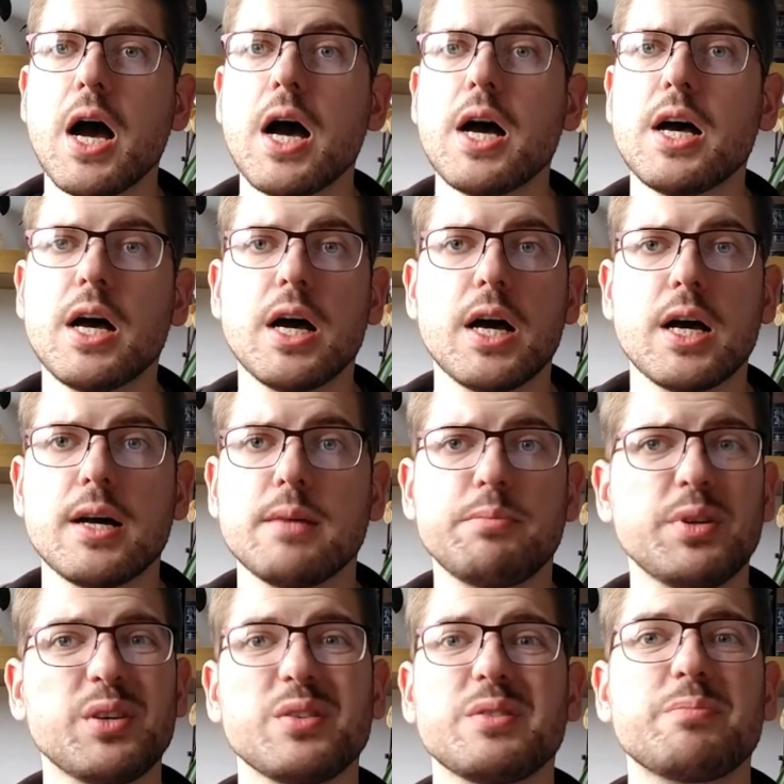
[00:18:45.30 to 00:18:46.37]
Uh,
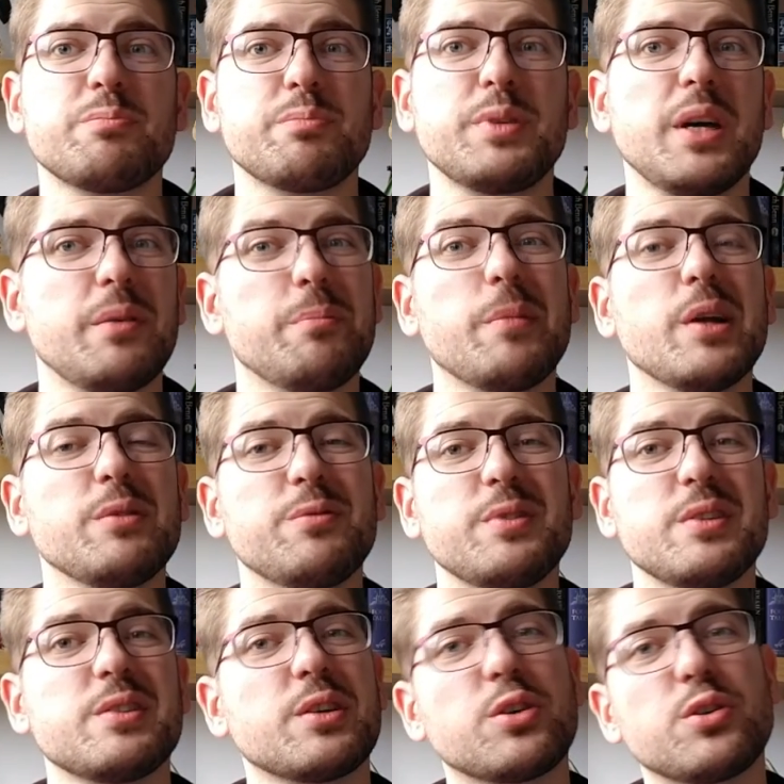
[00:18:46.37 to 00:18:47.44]
because yeah, month is
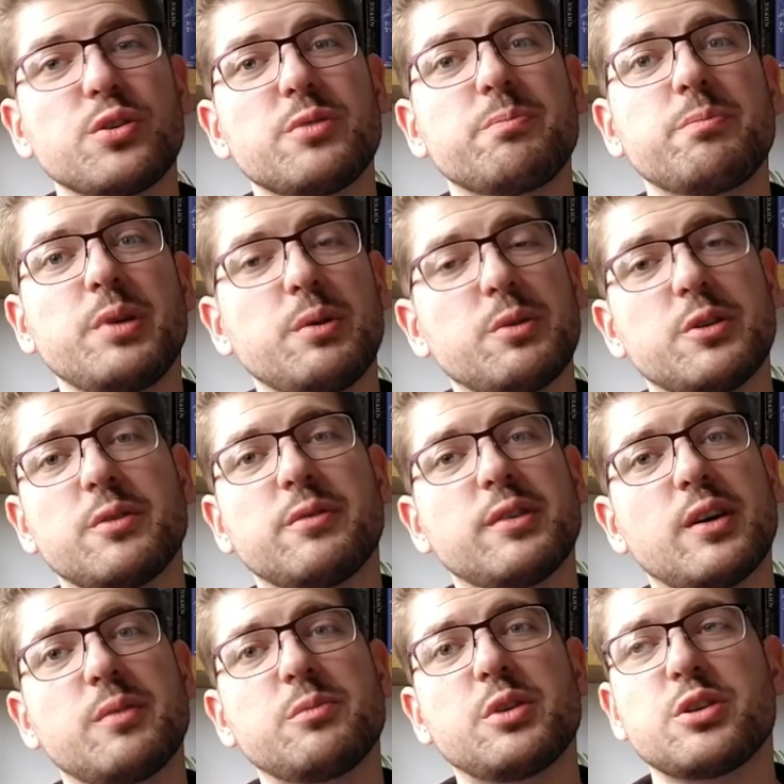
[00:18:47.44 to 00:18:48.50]
a good period of
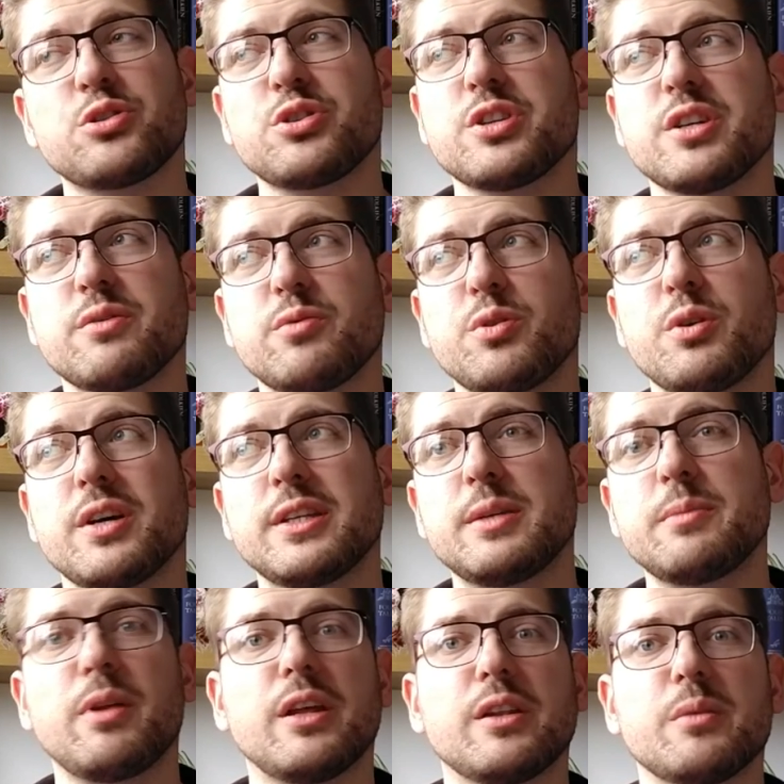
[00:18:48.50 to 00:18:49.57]
time to actually give you any
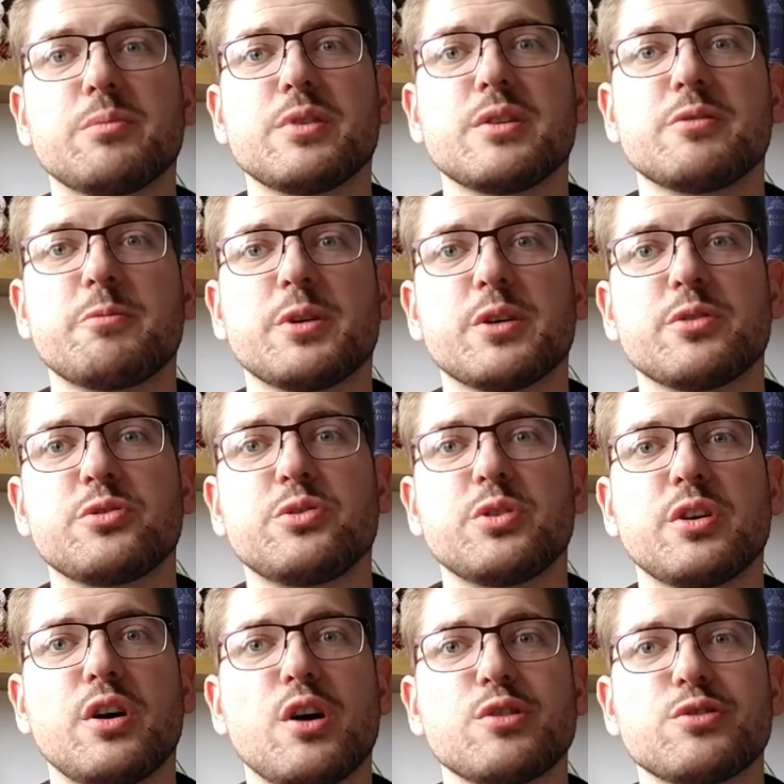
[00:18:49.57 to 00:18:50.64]
plant updates, because you
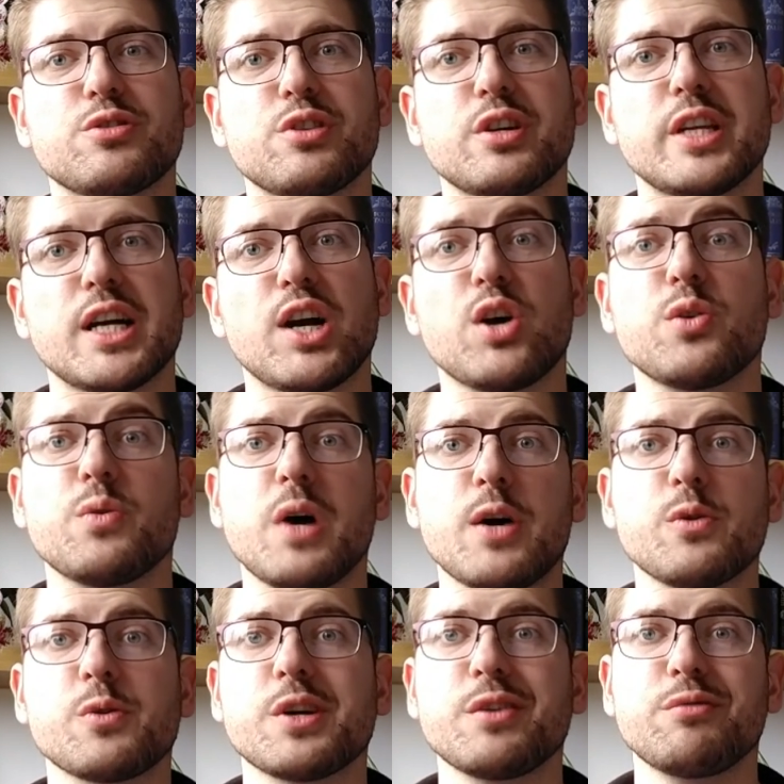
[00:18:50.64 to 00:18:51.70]
can't say like, oh, I'll
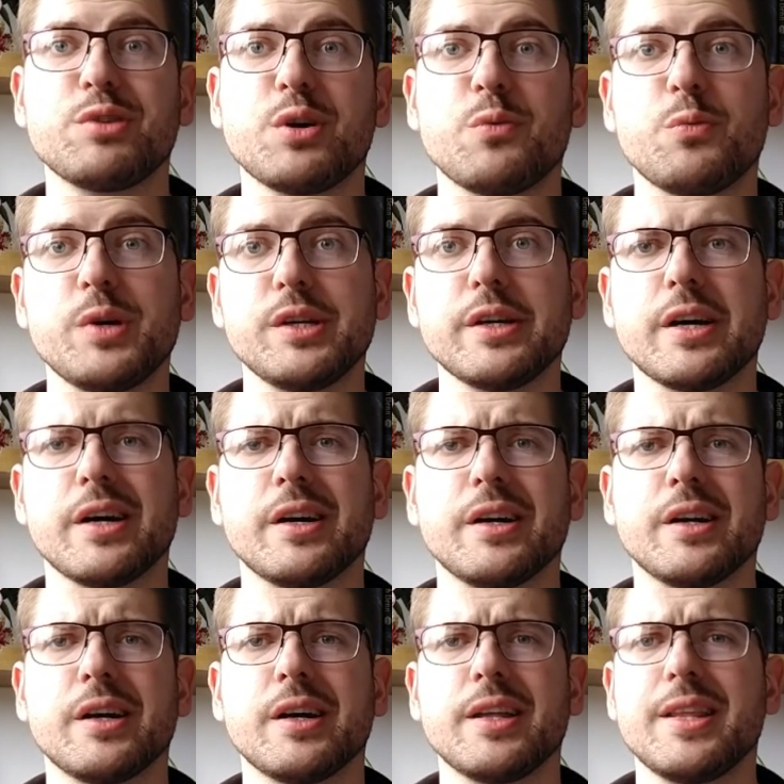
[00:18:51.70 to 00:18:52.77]
give you a week.
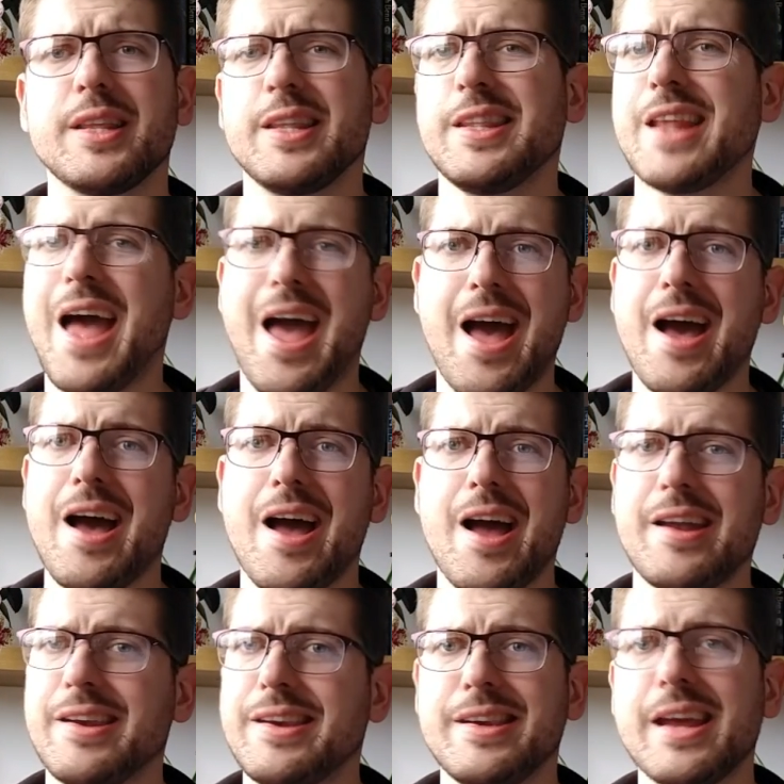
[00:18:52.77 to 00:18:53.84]
Nah.
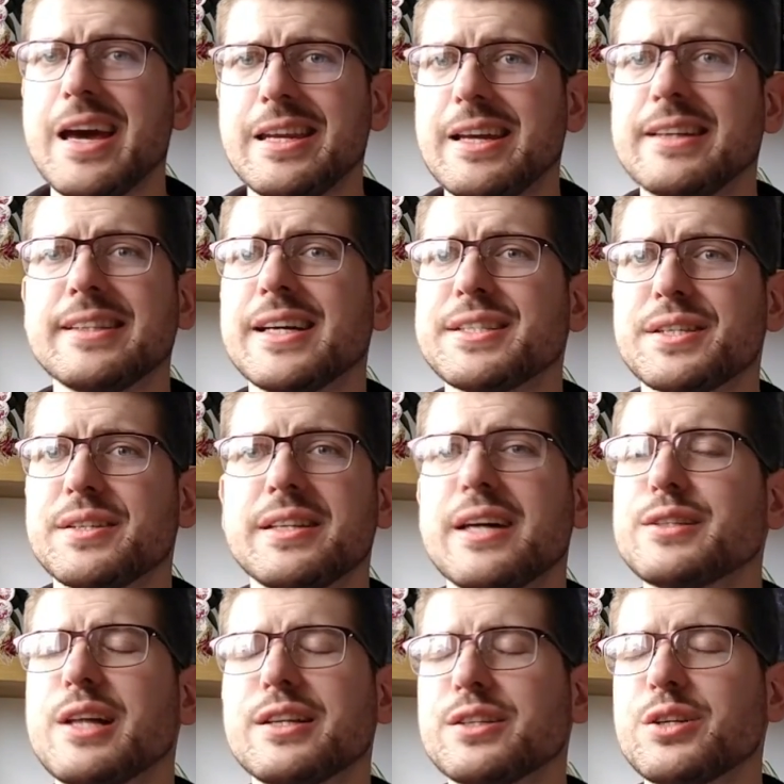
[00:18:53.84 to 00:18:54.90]
Nada, that's not,
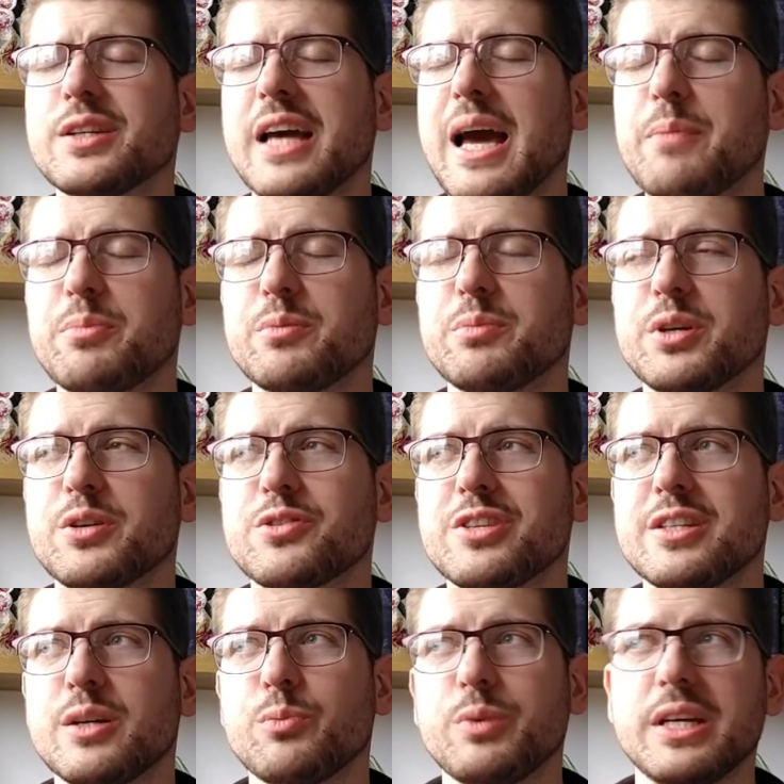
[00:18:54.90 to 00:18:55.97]
not gonna happen, because in a
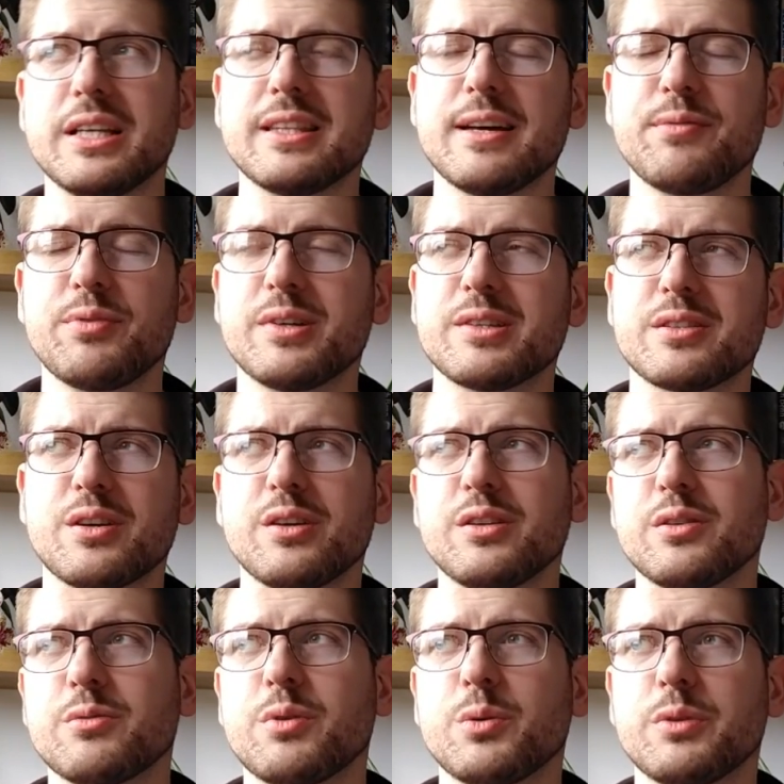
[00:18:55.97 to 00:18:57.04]
week nothing is going to
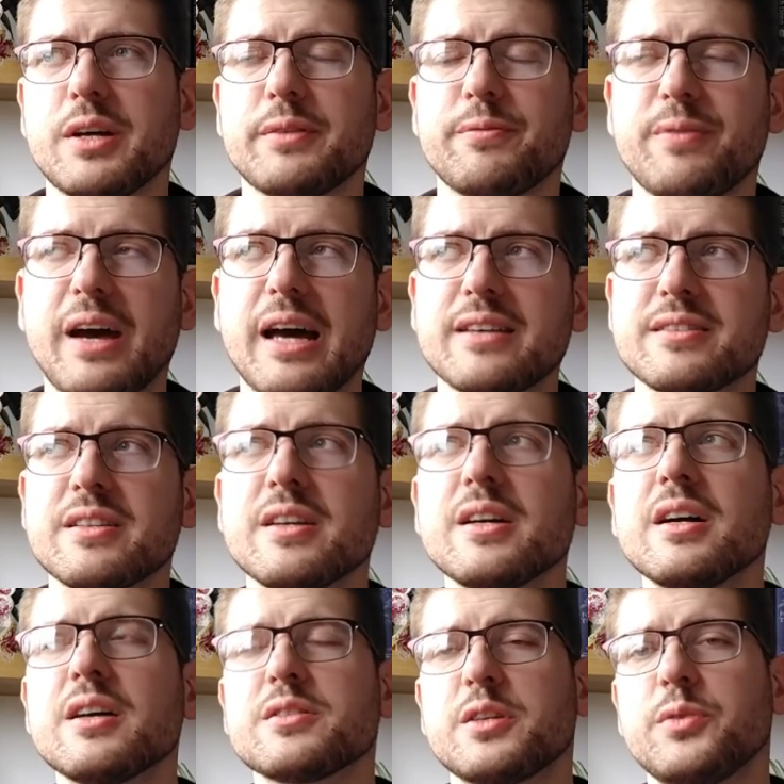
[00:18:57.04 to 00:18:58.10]
grow that fast.
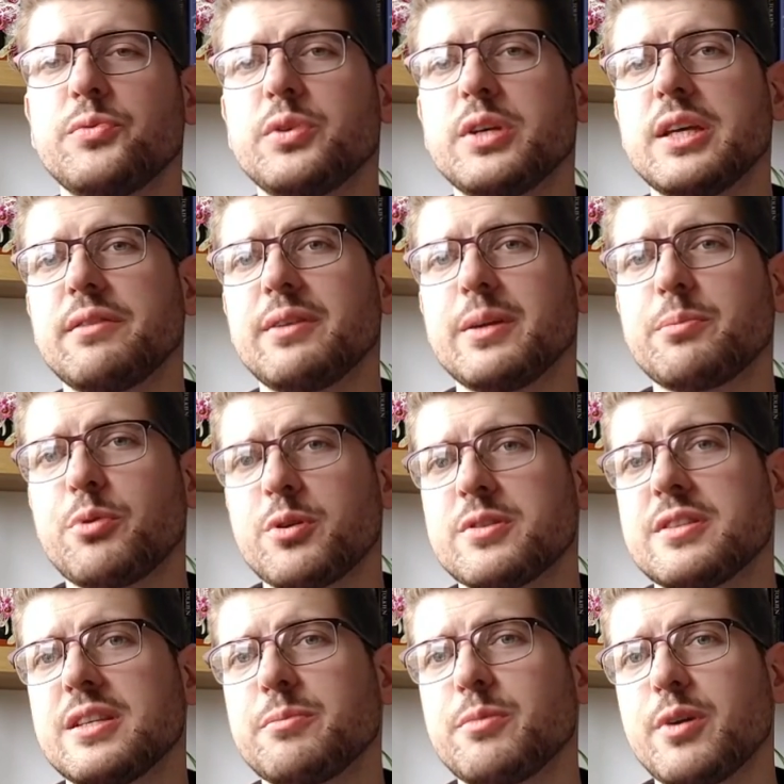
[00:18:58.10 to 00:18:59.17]
So if you give it
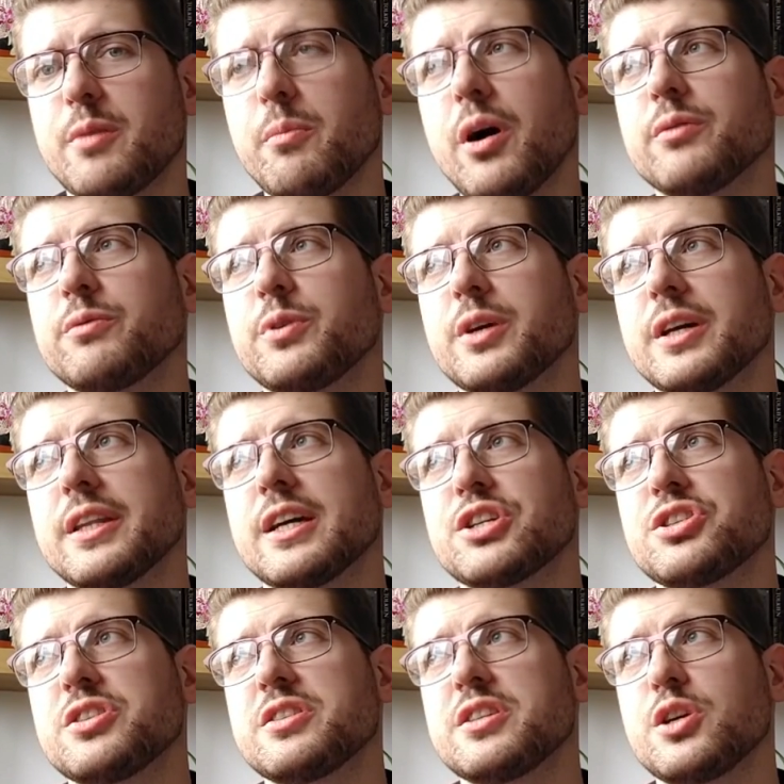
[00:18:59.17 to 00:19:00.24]
approximately a month, you can actually
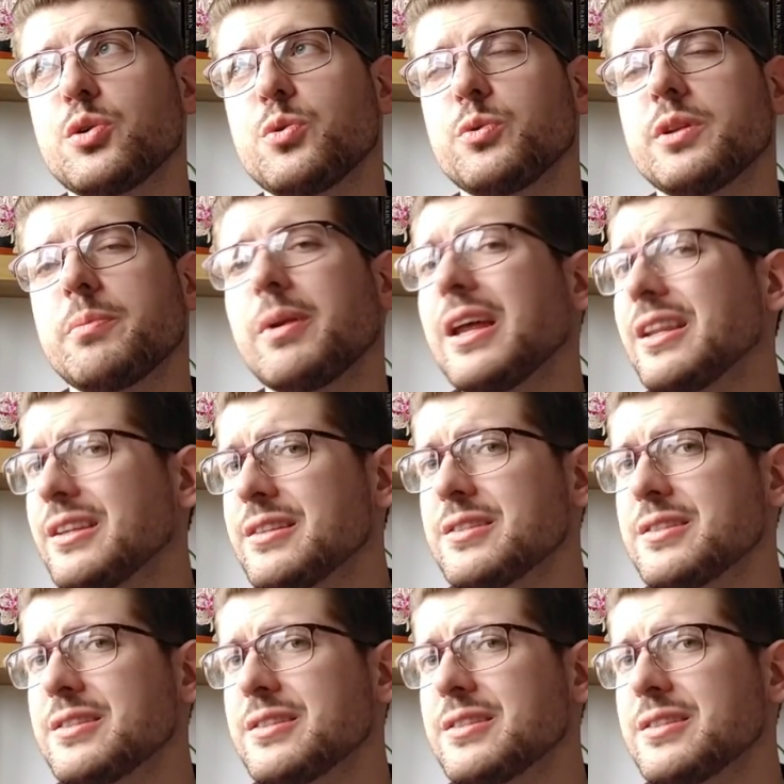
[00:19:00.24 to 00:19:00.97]
see, oh, the plant is